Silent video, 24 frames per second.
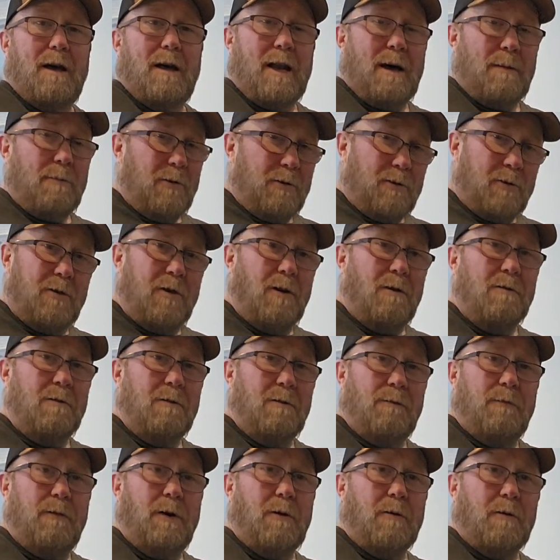And I'm going to show
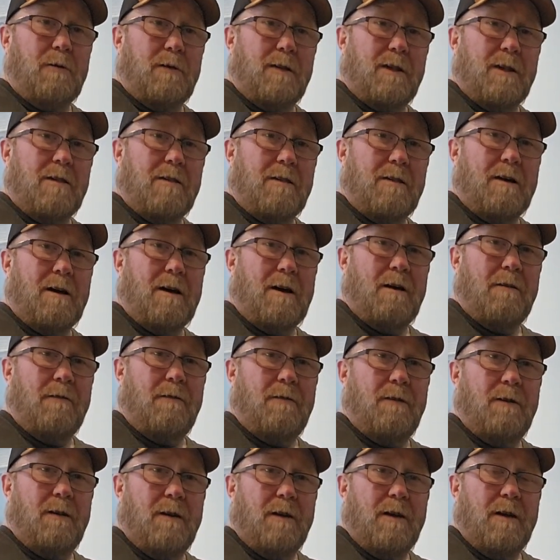you folks this stuff.
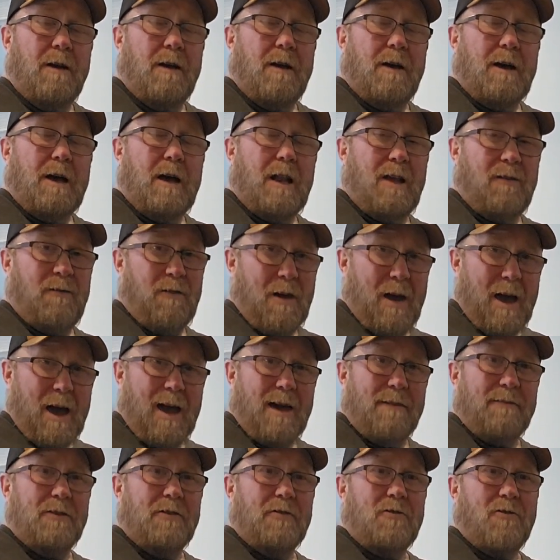And if you
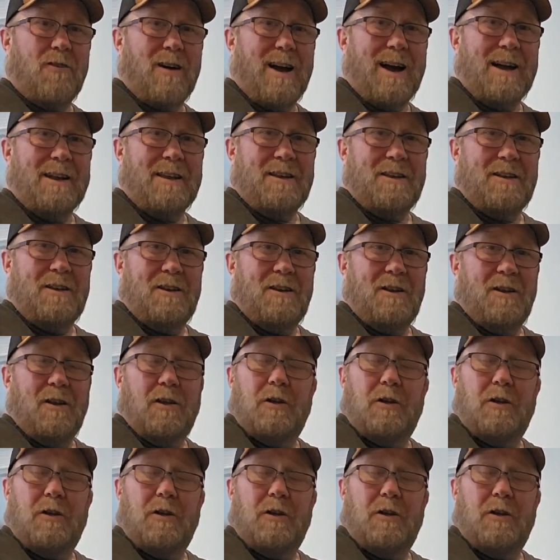haven't tried it,